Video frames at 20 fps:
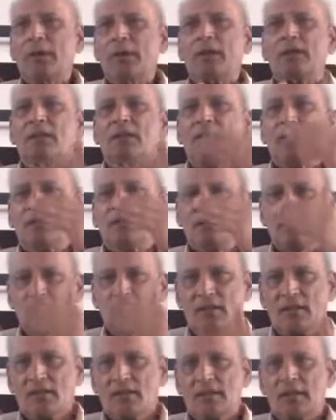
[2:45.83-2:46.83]
with the
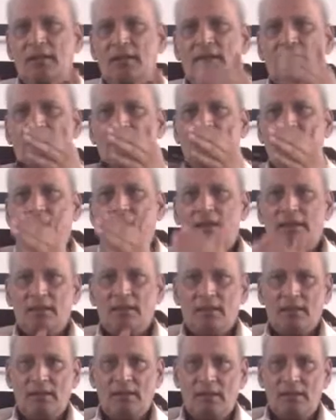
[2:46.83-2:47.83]
sangyas
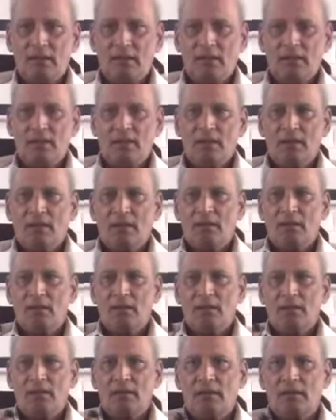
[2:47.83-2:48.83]
and the
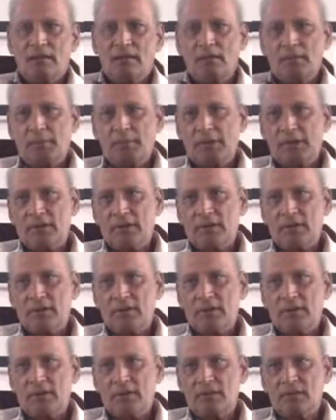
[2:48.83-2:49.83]

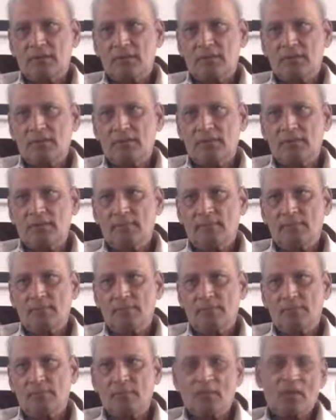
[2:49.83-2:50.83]
interpretations.
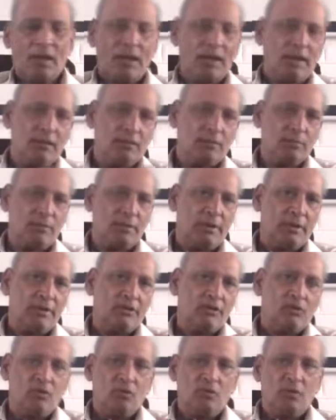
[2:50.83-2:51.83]
I
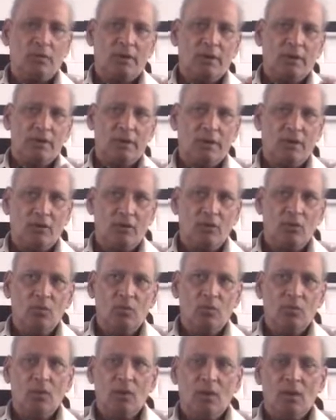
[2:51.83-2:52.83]
explained to you what they
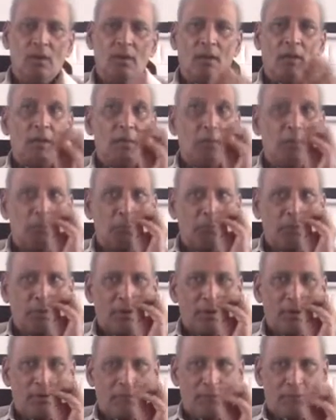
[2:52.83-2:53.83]
do
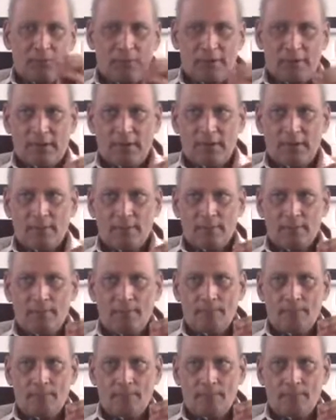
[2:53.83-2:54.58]
briefly.